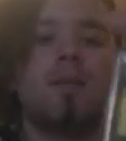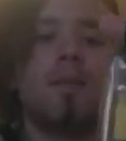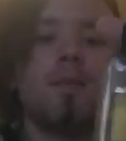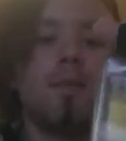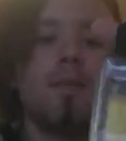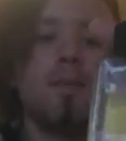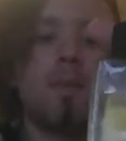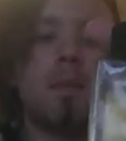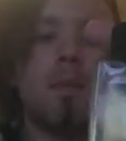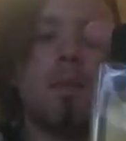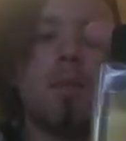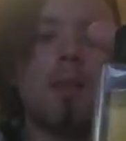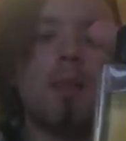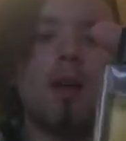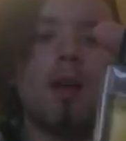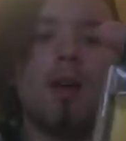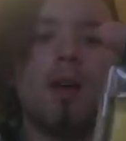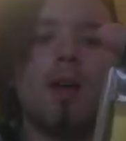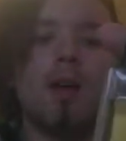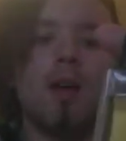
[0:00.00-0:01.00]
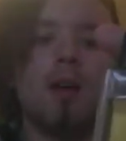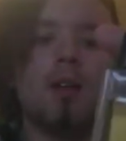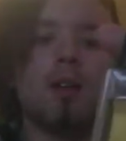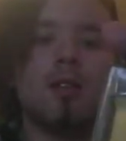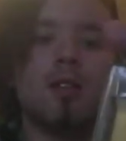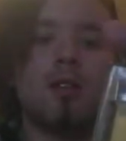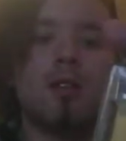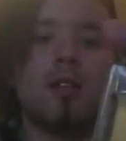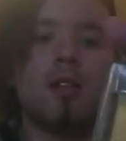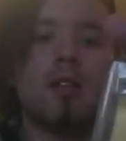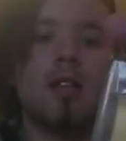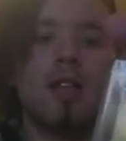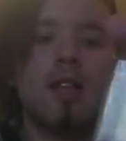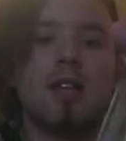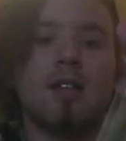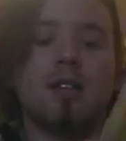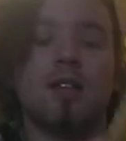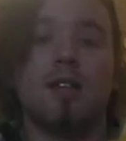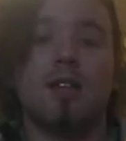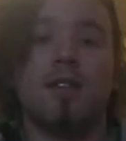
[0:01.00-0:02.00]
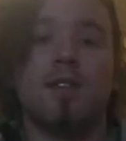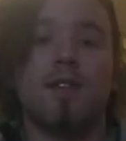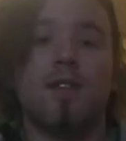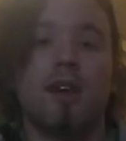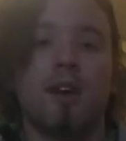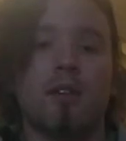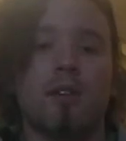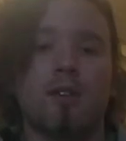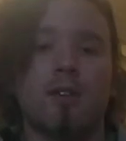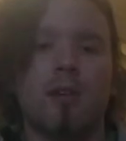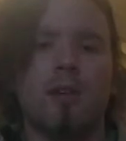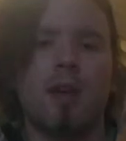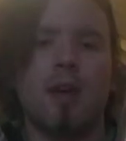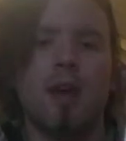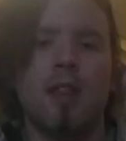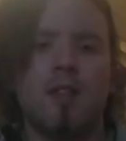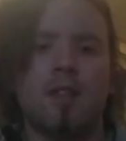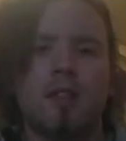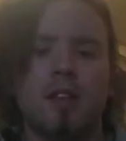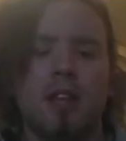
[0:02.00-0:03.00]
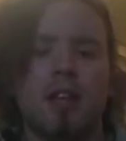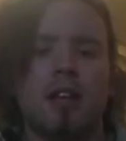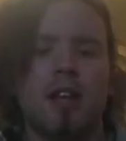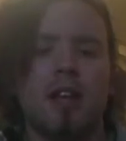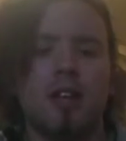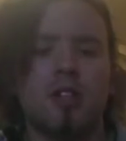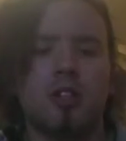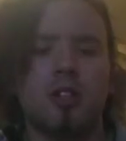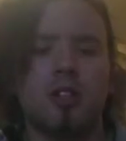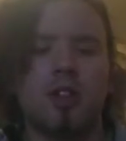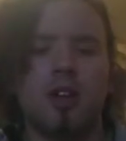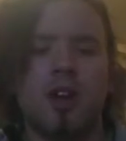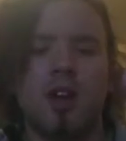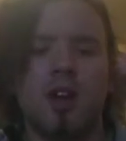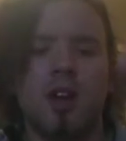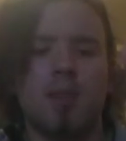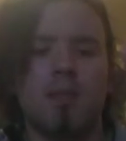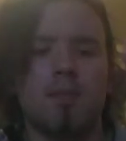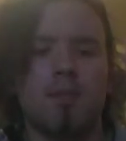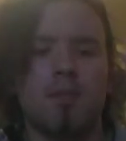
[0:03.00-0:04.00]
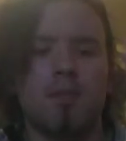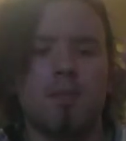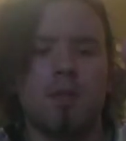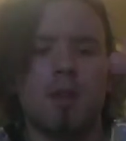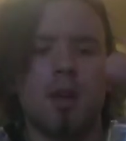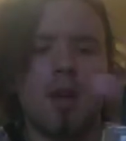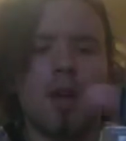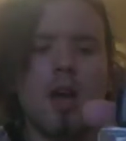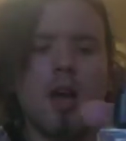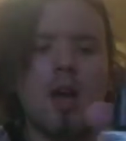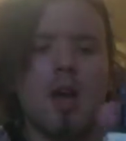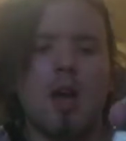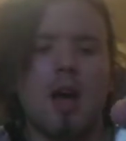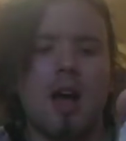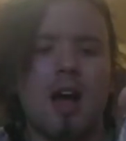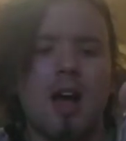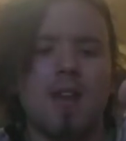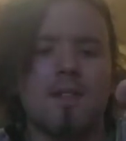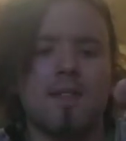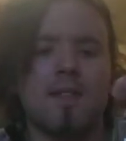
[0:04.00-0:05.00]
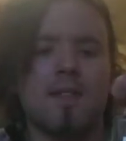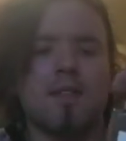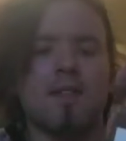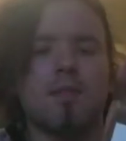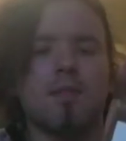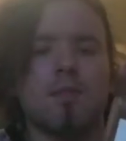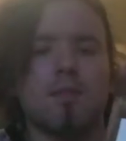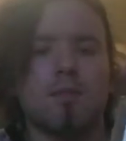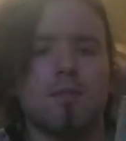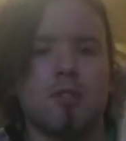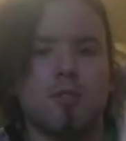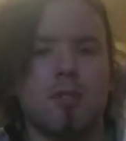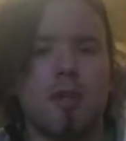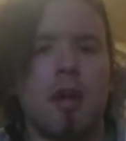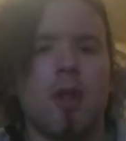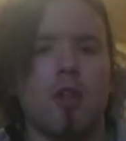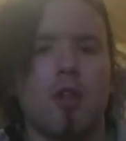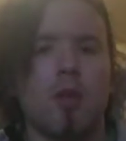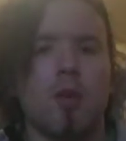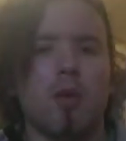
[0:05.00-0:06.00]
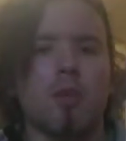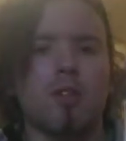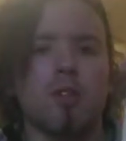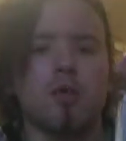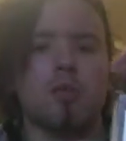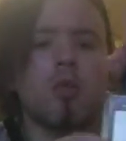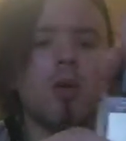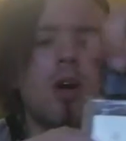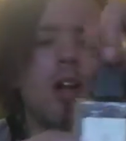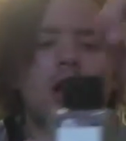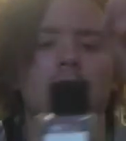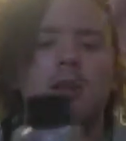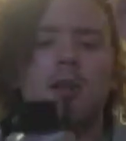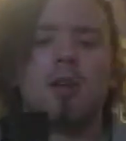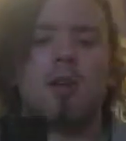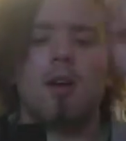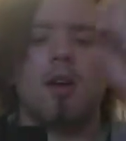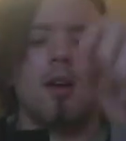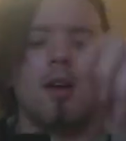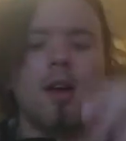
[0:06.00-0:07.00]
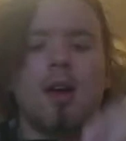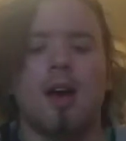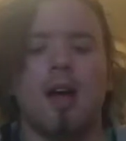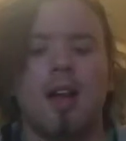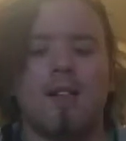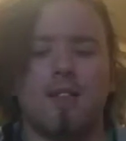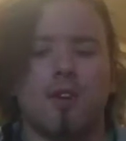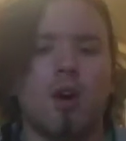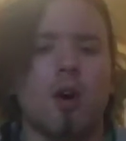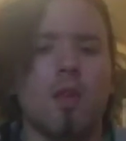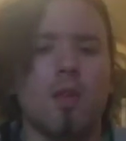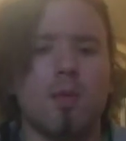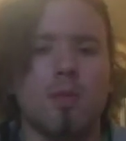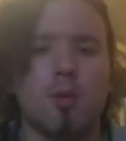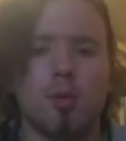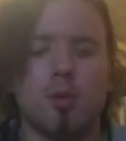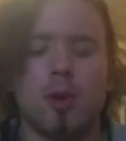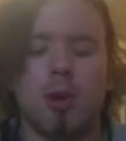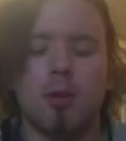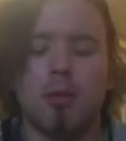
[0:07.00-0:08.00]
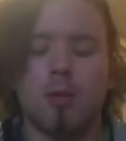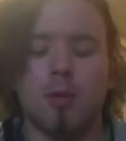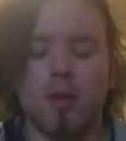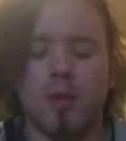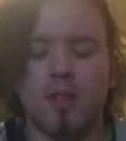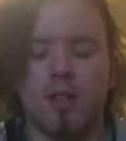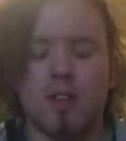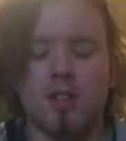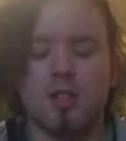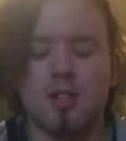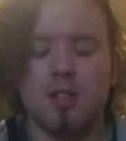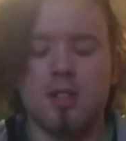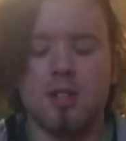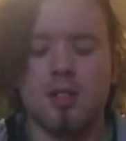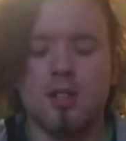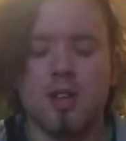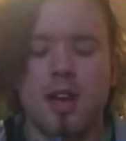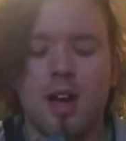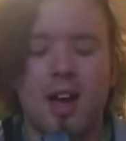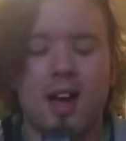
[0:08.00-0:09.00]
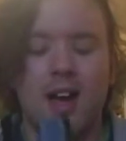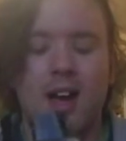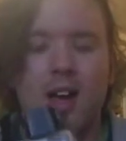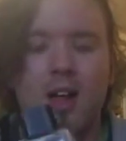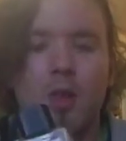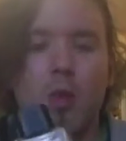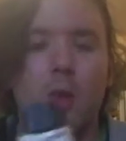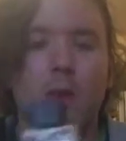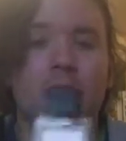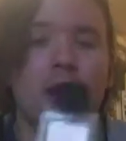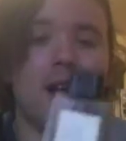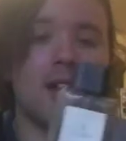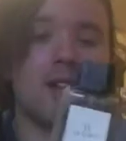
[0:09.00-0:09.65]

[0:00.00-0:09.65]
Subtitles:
So this is their sixth fragrance from there. There is a collection. I have smelt the other ones as well, and I've got them as well, but this is the one that I